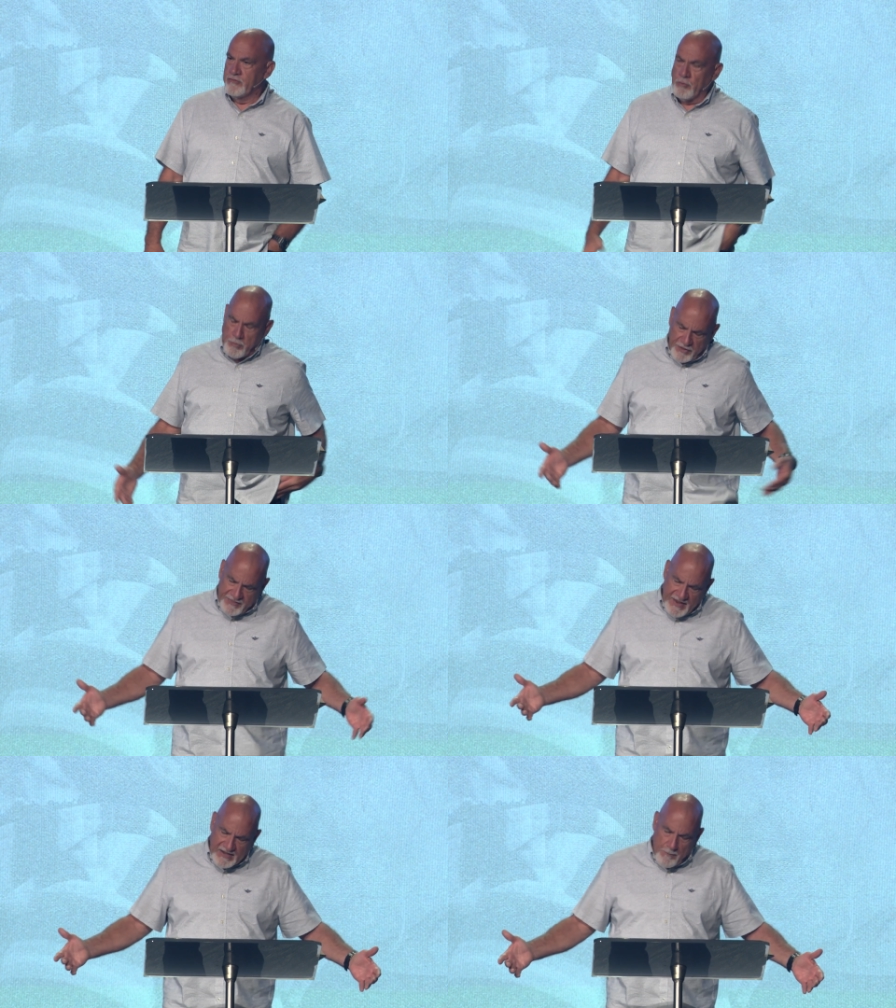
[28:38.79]
So, when we
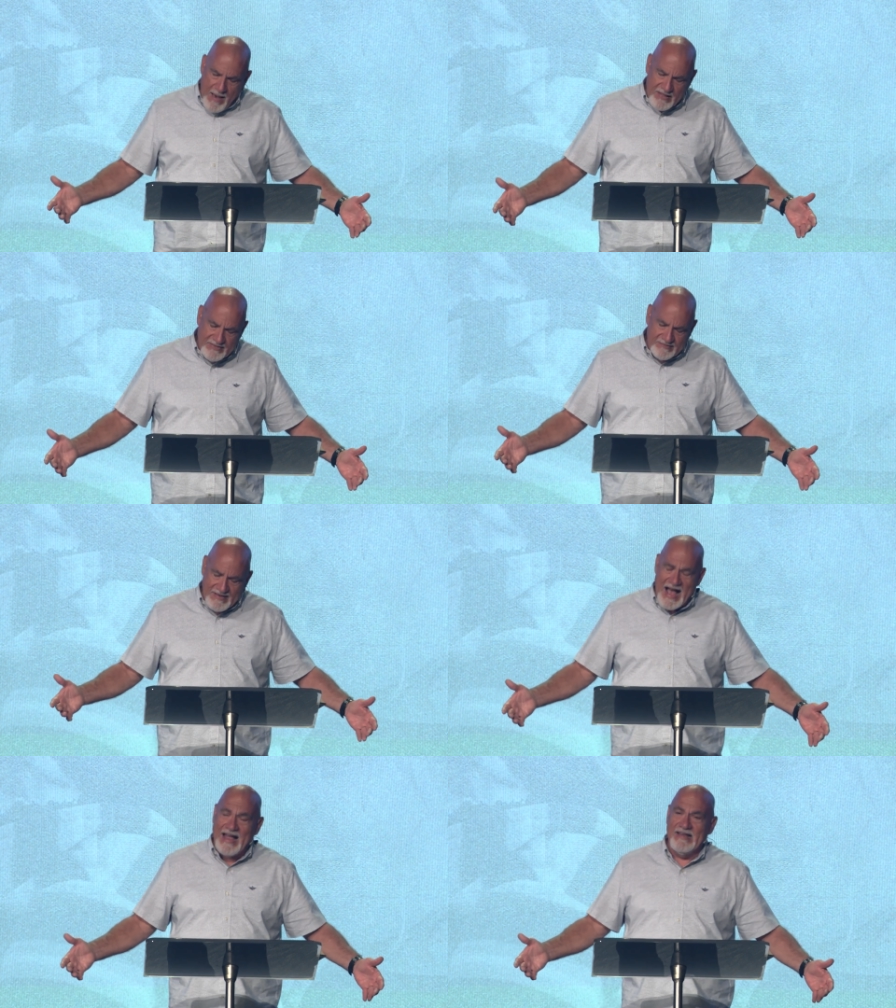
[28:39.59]
think about this
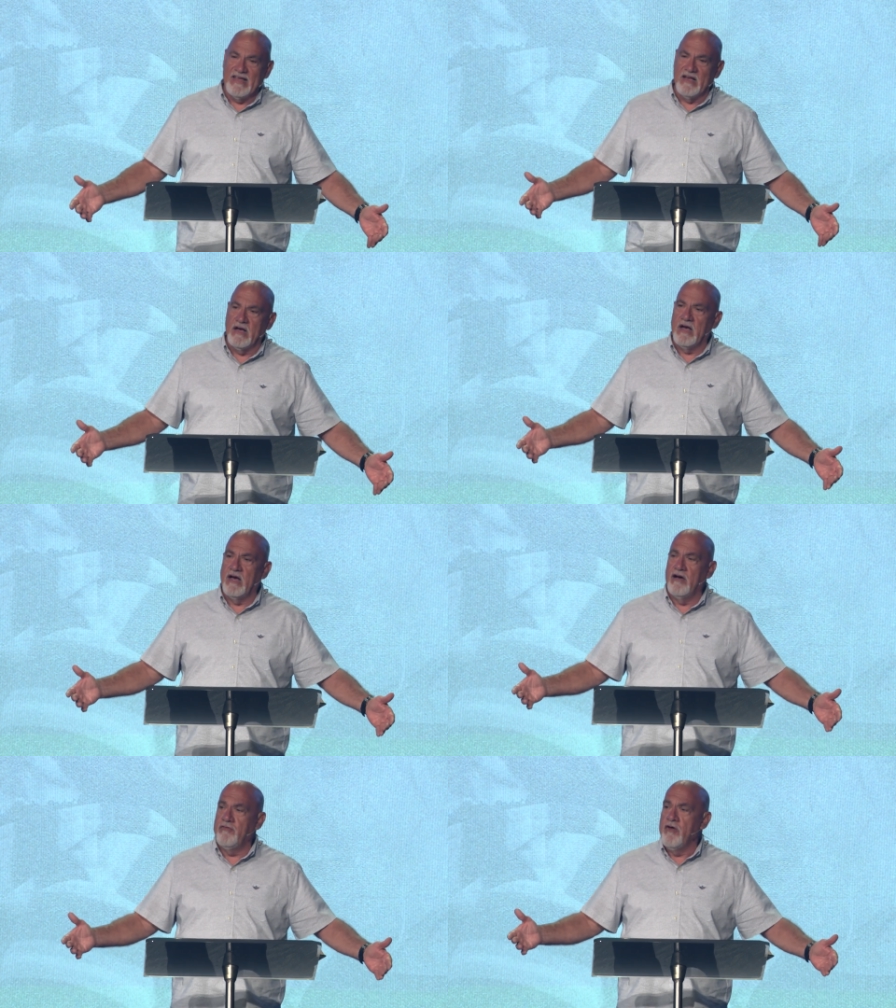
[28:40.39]
idea
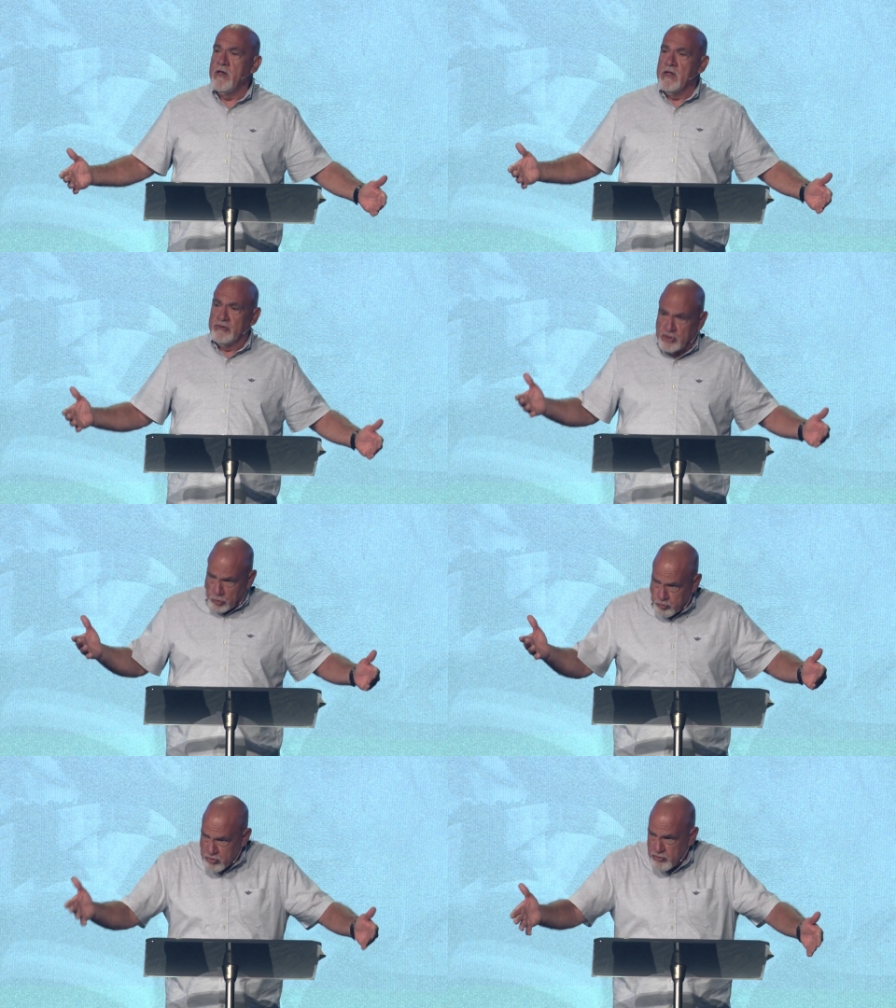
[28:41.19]
of
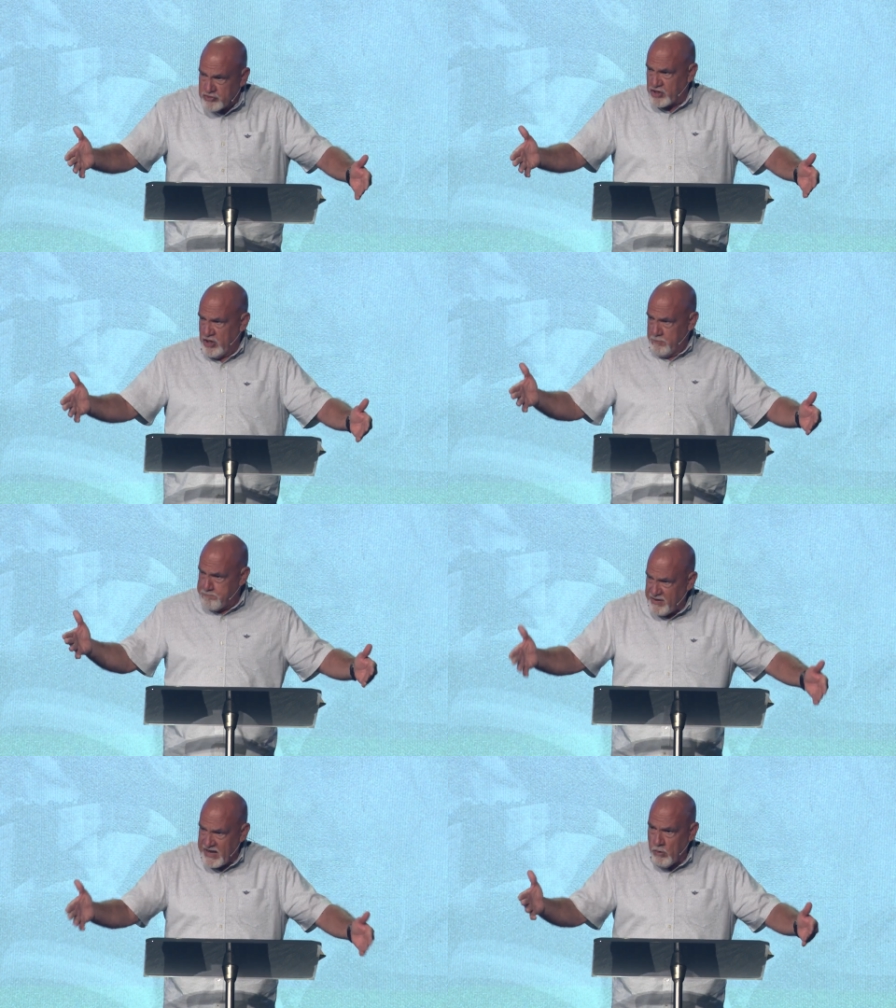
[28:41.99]
Jerusalem
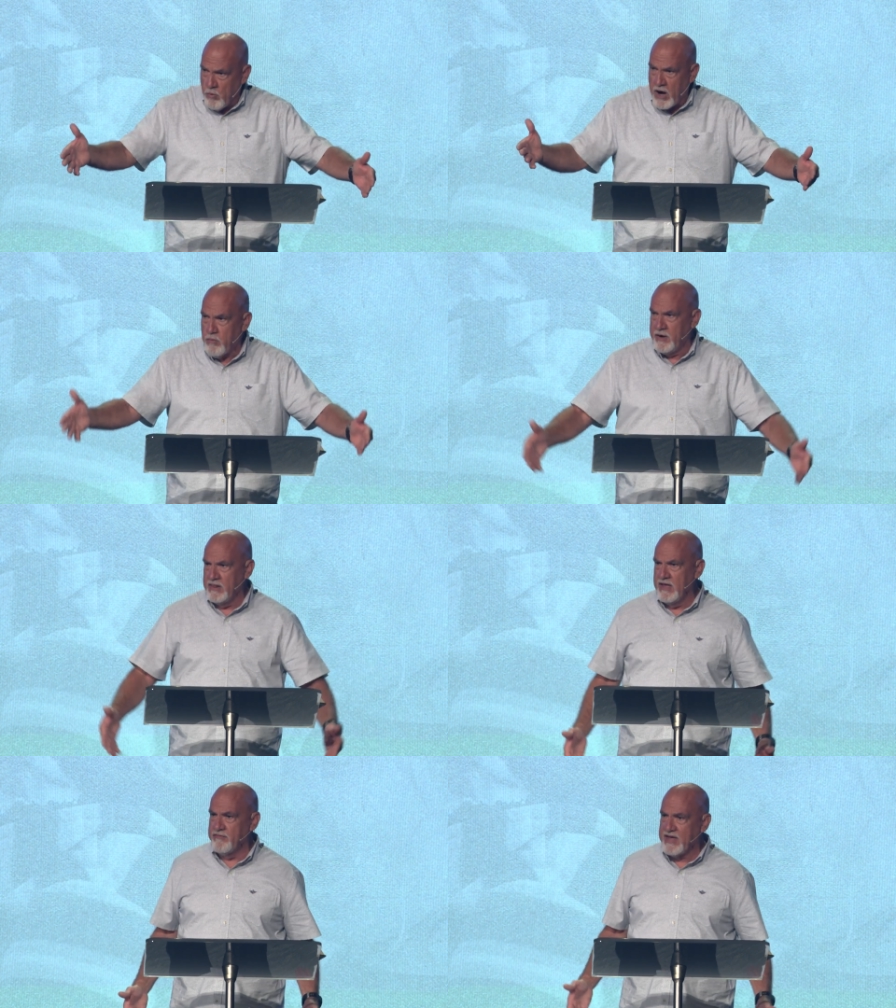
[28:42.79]
being where we live,